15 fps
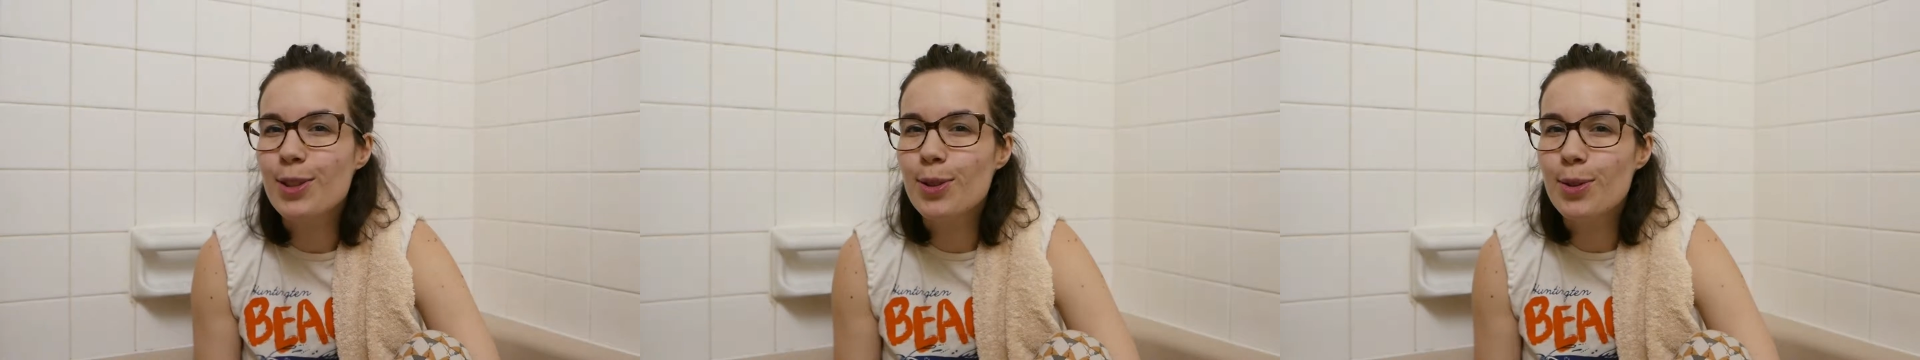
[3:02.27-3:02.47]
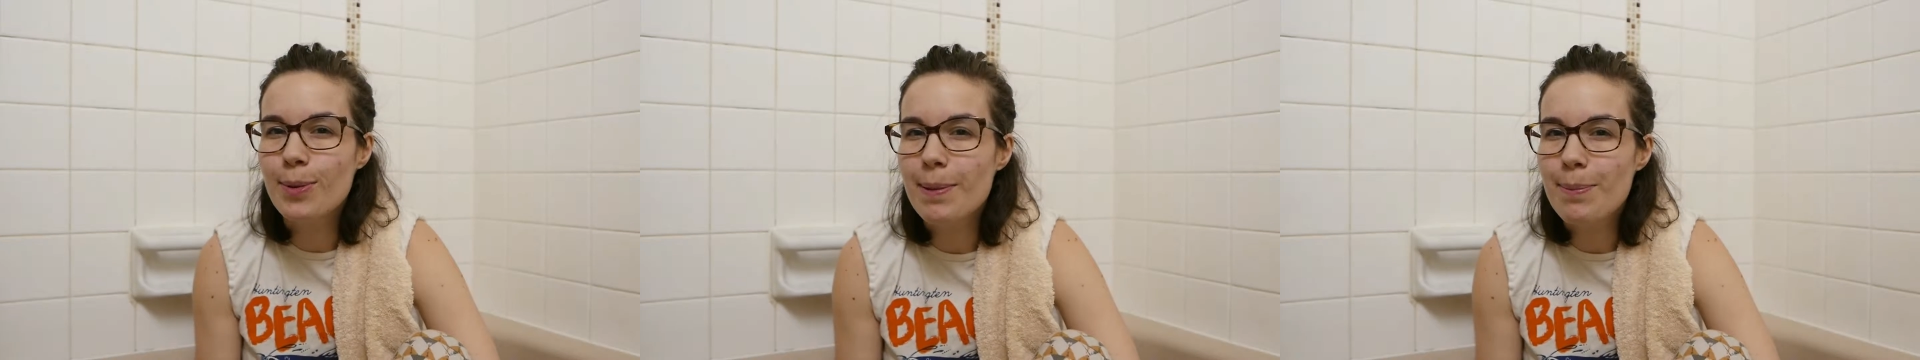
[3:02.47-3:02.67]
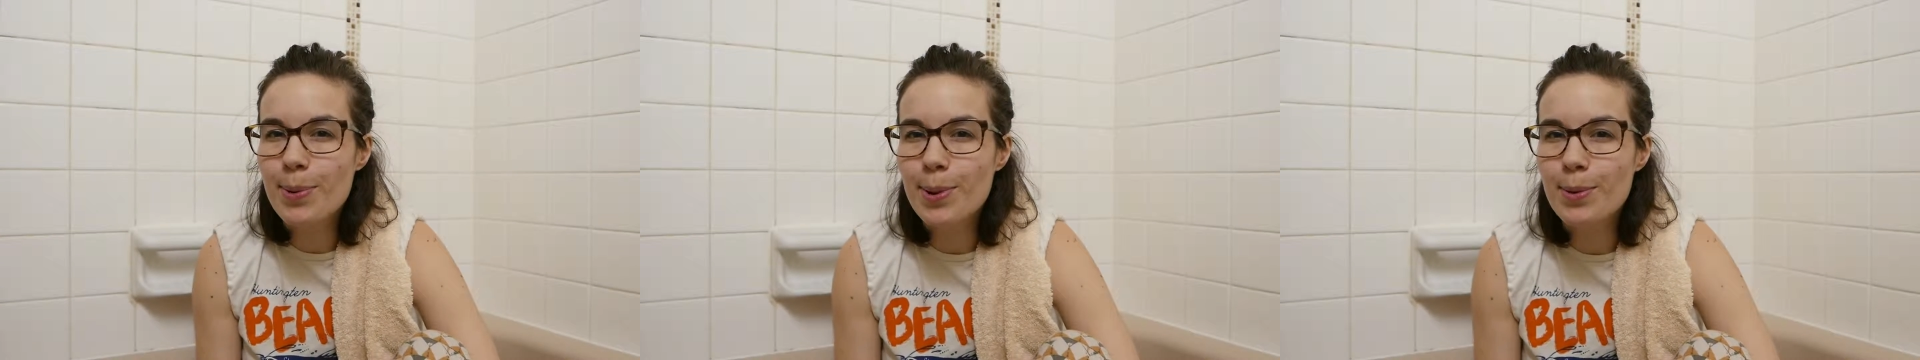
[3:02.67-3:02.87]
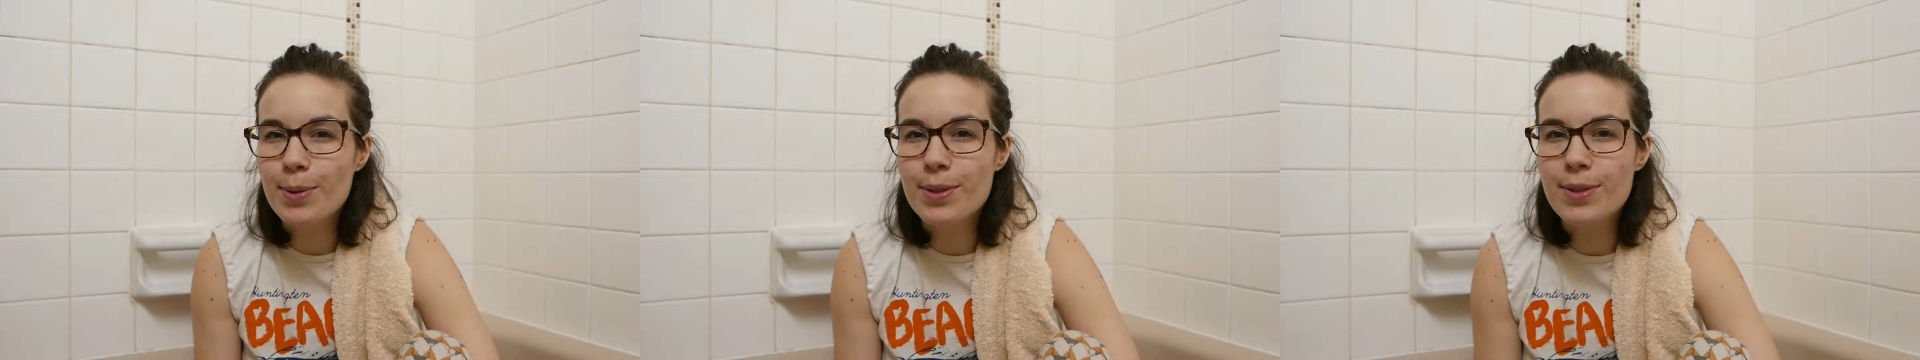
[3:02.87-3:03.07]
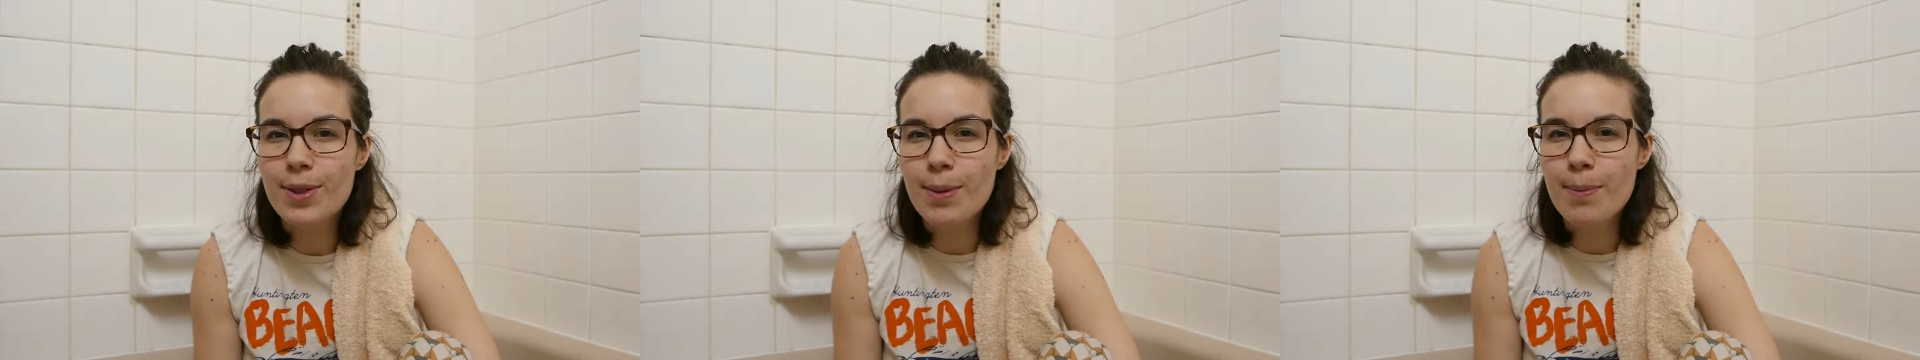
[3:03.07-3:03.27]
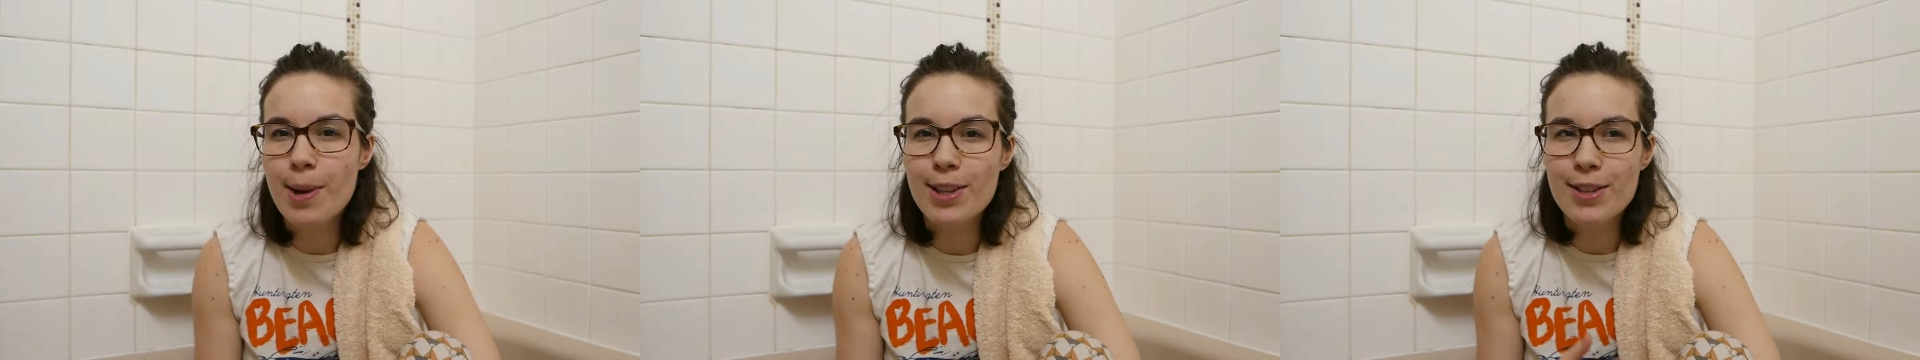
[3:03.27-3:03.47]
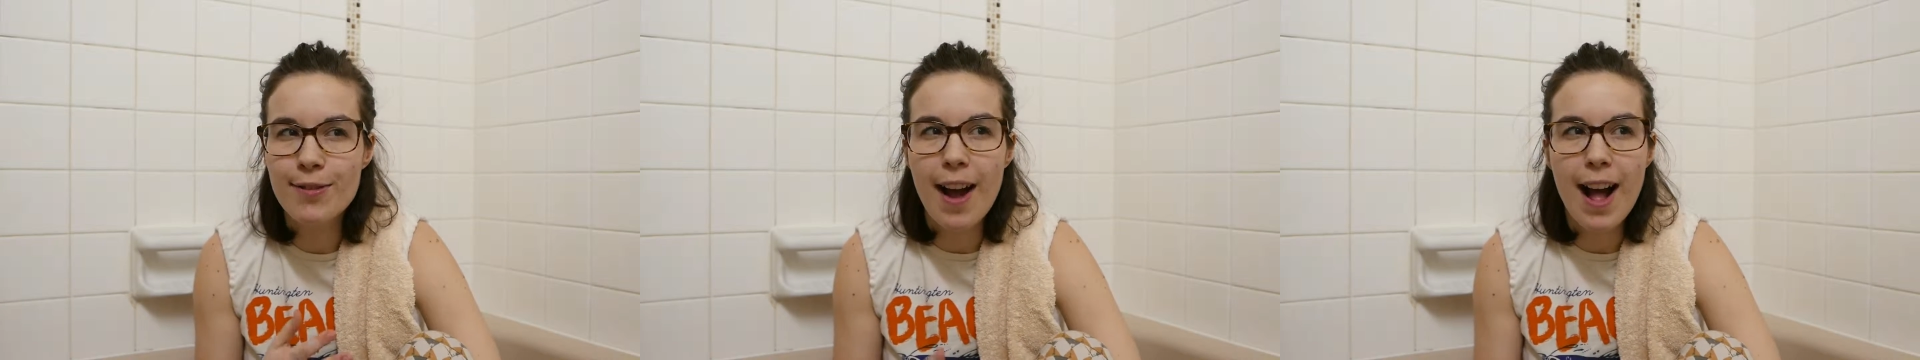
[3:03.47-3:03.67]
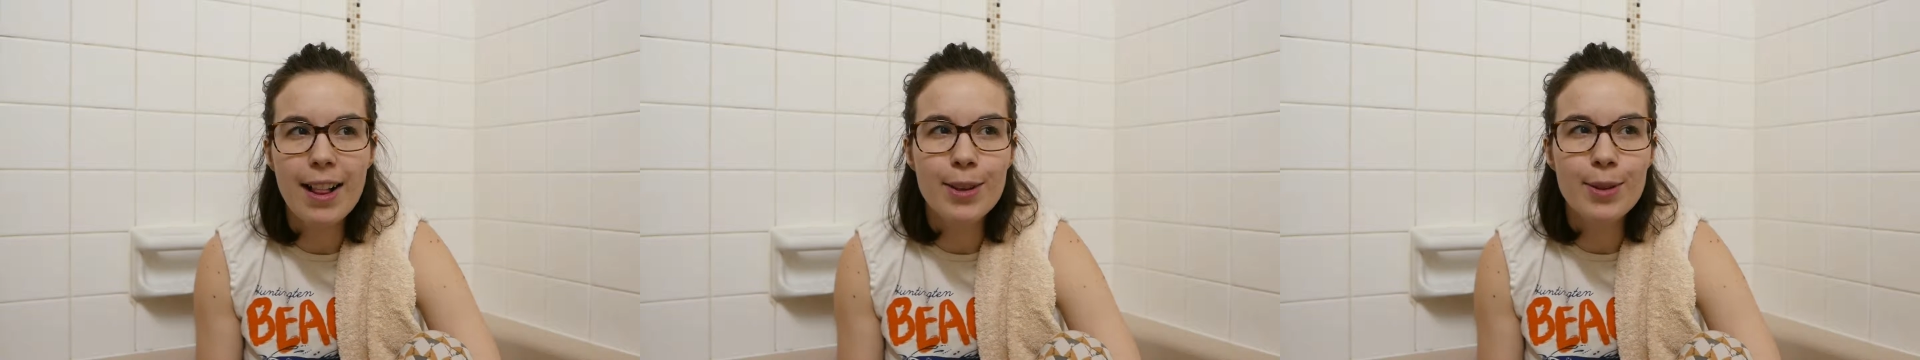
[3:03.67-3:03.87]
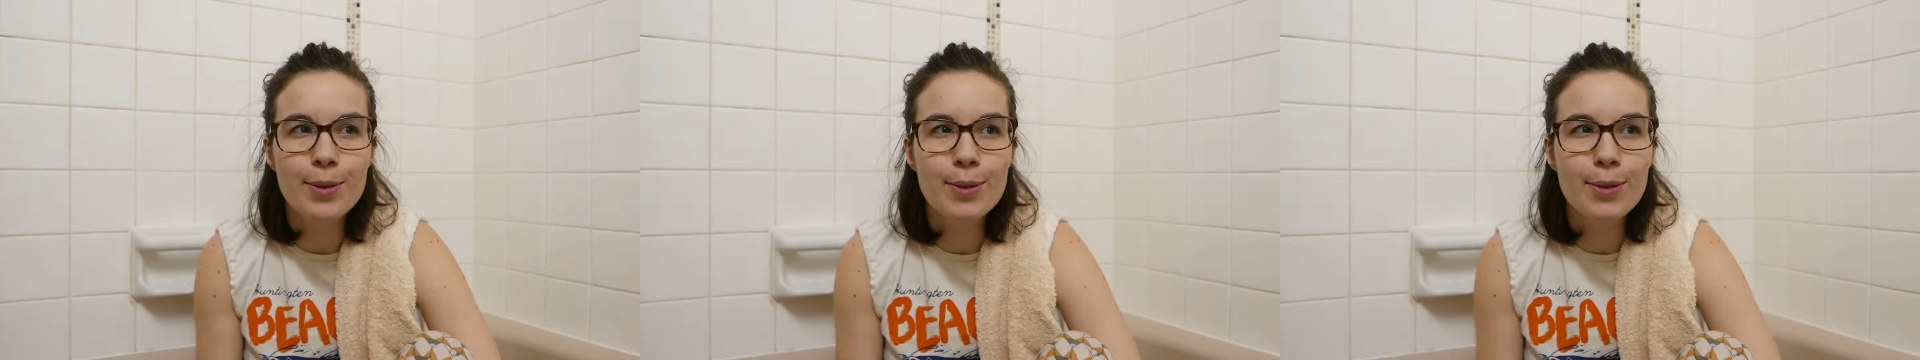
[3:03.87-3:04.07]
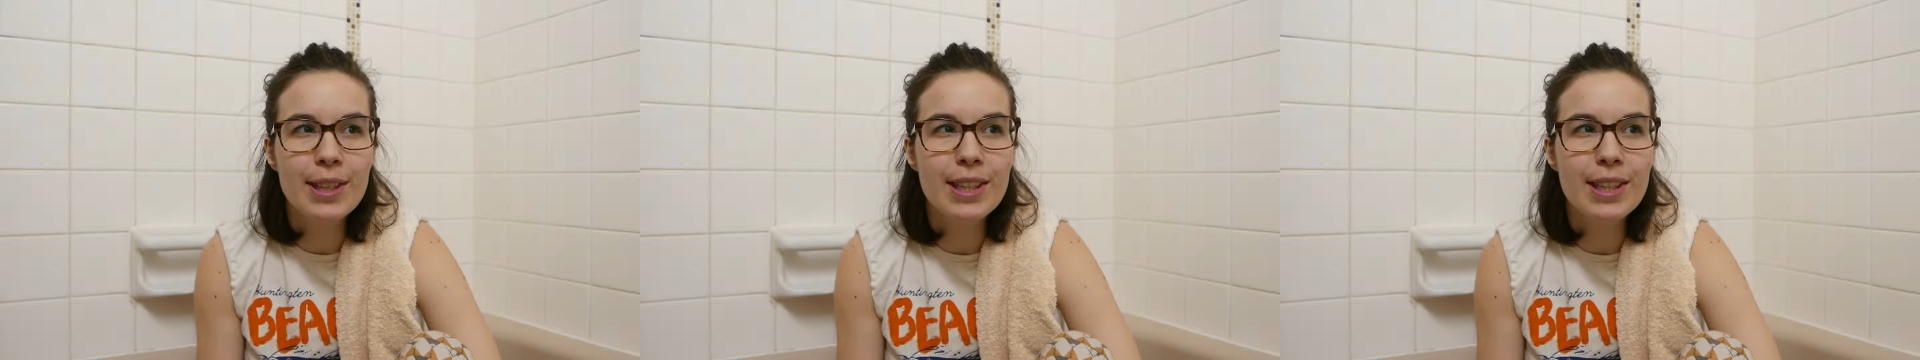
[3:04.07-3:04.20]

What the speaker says: do we put so much value